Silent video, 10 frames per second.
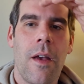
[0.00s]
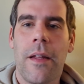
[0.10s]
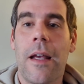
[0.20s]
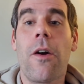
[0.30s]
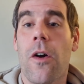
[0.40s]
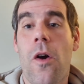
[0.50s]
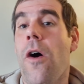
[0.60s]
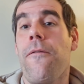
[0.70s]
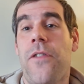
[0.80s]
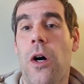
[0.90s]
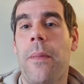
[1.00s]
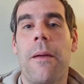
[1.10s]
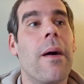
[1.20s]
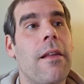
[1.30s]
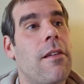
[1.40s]
and I got caught
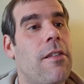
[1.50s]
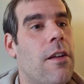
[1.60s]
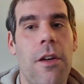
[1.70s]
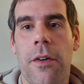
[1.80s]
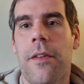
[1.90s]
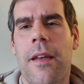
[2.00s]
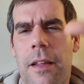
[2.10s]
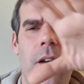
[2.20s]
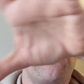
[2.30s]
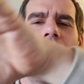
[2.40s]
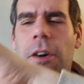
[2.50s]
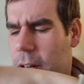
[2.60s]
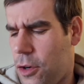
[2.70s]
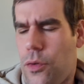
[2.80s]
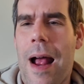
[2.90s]
filming by the security and they all
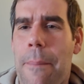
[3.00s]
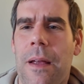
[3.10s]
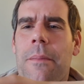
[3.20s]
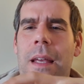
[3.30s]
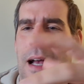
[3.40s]
started grabbing me.